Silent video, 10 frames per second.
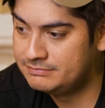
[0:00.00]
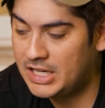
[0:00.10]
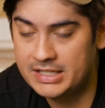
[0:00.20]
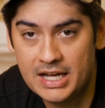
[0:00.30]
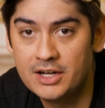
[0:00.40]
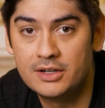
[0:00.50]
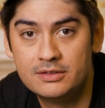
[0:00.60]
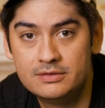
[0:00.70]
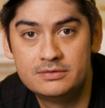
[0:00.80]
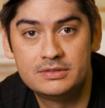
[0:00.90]

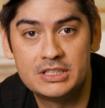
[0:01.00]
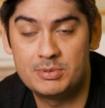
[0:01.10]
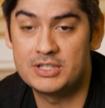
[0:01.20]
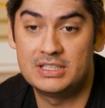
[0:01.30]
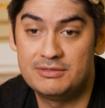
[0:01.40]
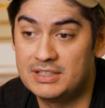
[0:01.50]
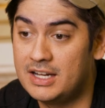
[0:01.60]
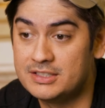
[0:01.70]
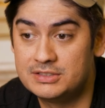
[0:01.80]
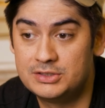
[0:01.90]
añejo, especially if it
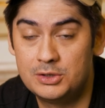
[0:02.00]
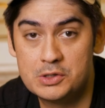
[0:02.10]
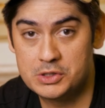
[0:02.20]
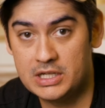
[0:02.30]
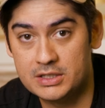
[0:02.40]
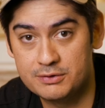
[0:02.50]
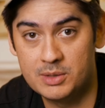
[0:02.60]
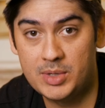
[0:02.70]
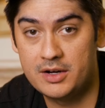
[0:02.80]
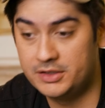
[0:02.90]
costs $200 for
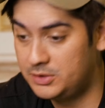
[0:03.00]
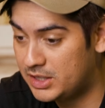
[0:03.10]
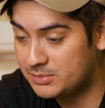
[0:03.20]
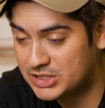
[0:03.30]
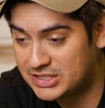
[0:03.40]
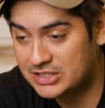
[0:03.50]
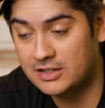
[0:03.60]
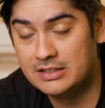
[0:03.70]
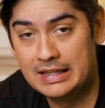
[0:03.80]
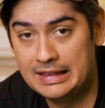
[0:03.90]
a bottle. You want them to
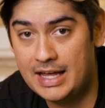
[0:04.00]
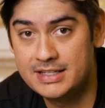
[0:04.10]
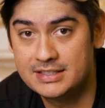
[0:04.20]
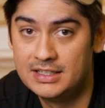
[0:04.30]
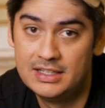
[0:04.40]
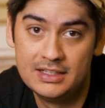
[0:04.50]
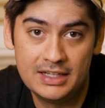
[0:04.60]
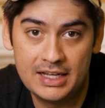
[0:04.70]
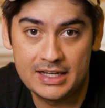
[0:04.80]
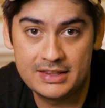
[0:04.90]
start light,
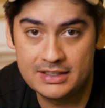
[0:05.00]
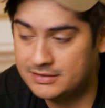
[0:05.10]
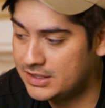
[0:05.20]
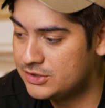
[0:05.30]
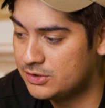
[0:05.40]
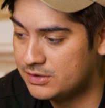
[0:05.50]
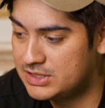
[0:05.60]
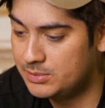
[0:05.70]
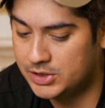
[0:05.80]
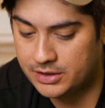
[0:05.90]
and I think that's sort of
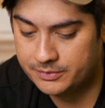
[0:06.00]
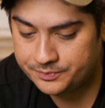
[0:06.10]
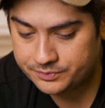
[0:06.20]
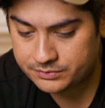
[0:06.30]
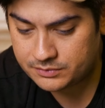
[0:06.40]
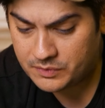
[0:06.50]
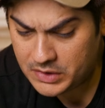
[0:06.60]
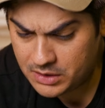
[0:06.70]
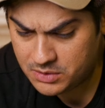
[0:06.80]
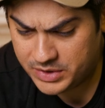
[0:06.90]
similar
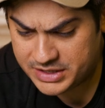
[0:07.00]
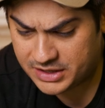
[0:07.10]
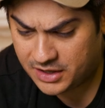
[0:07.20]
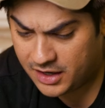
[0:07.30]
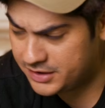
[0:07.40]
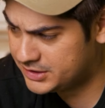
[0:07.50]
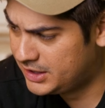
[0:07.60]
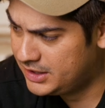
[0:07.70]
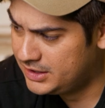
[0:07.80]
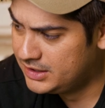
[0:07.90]
with cigars.
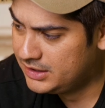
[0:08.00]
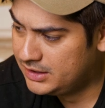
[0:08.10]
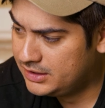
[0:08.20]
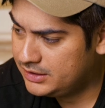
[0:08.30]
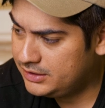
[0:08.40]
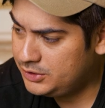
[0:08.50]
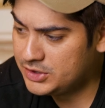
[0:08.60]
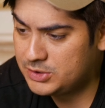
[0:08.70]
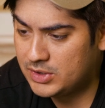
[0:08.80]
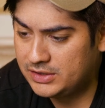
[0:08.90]
You
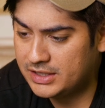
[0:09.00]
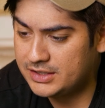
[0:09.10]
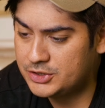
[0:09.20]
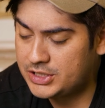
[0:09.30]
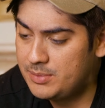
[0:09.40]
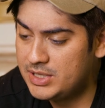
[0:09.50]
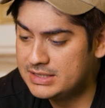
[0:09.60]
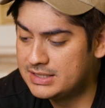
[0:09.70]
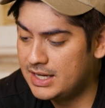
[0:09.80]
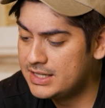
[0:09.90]
also want to look at the shape
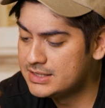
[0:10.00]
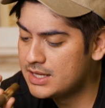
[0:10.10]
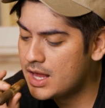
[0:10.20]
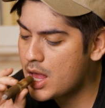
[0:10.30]
and size.